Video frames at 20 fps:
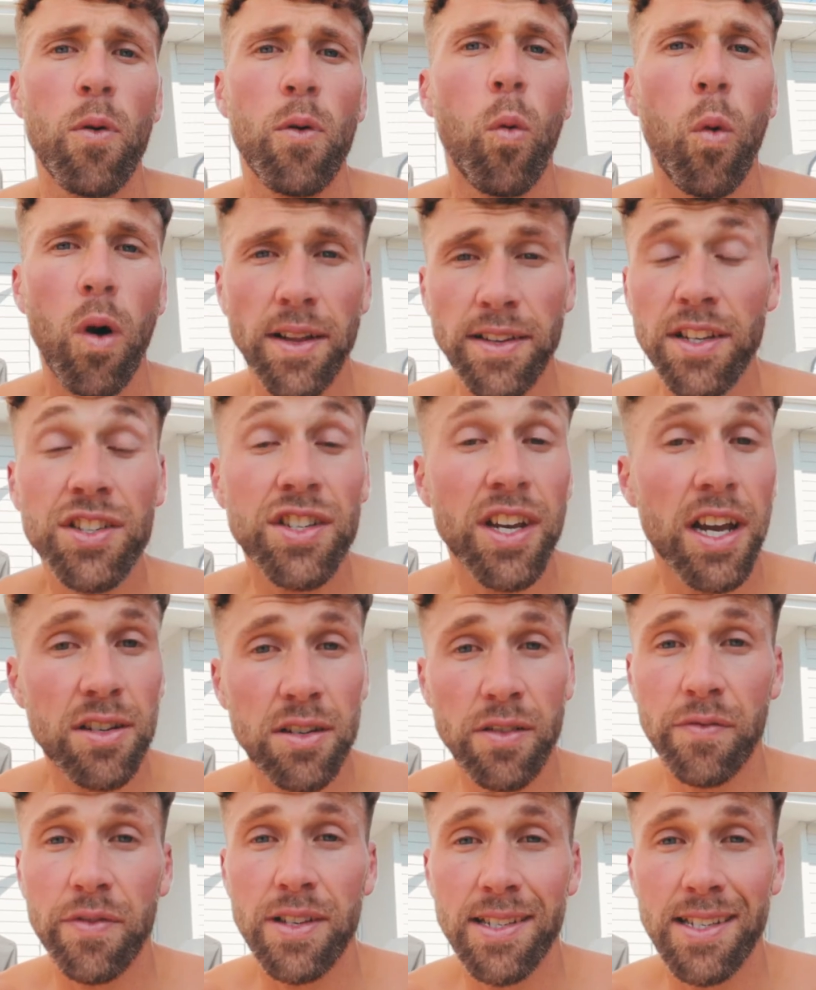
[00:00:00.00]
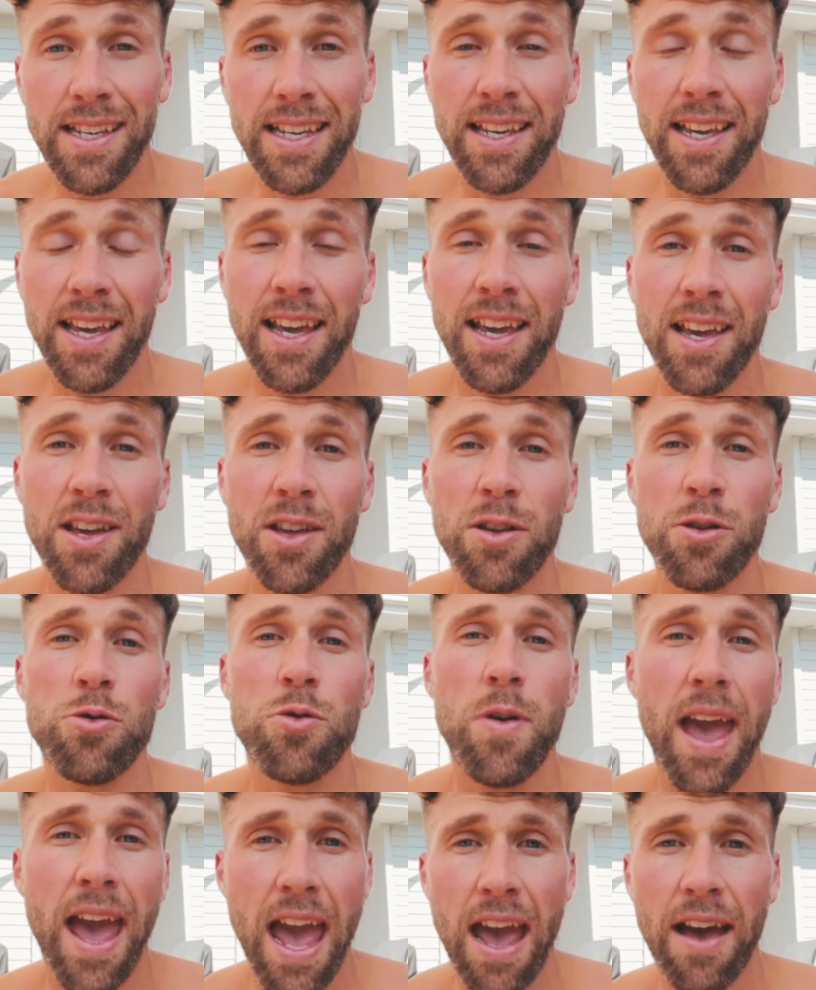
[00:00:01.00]
If you want to change your physique,
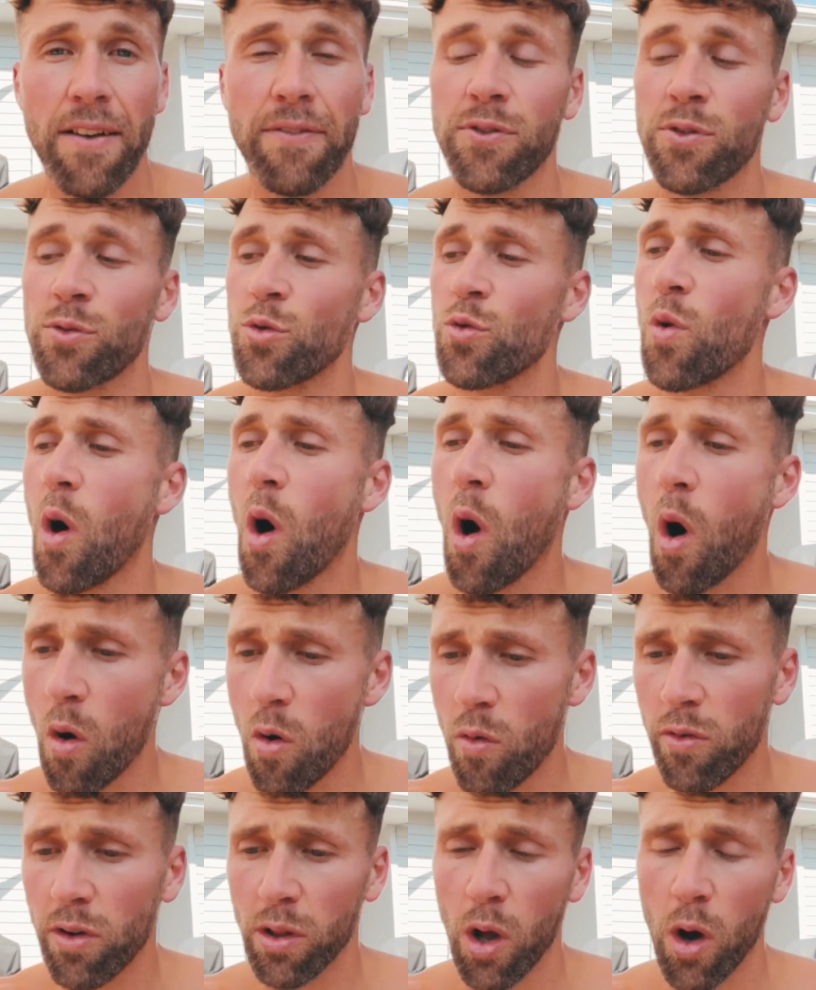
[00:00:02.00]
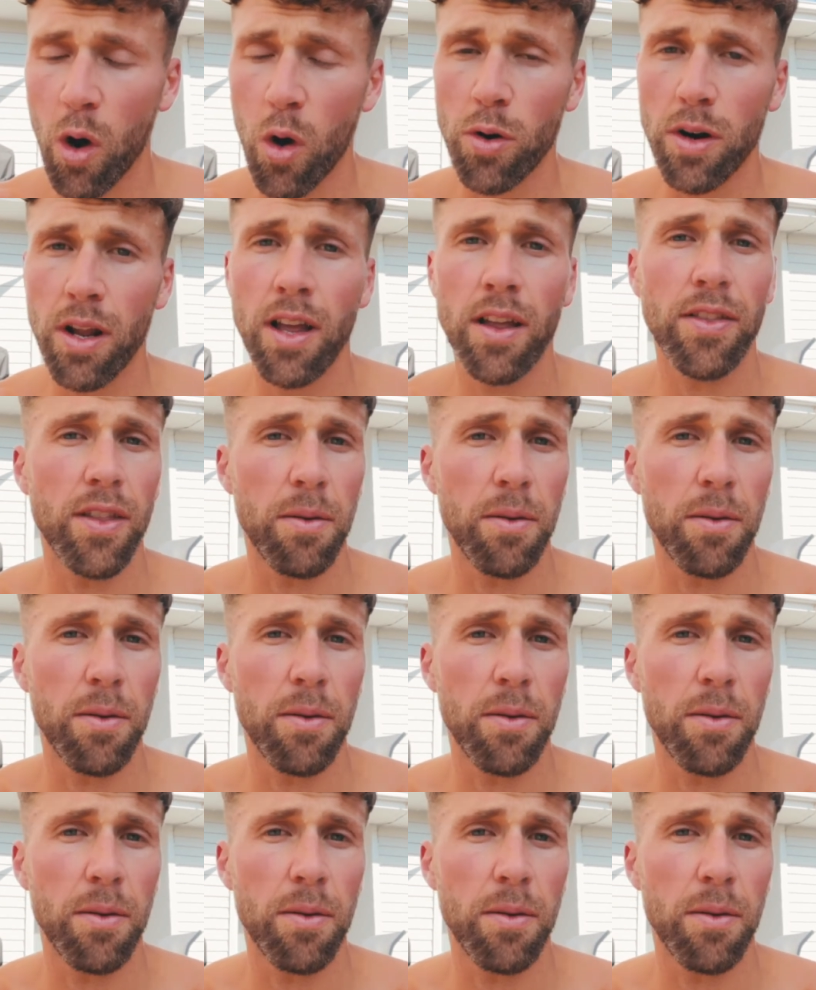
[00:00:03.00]
you have to overload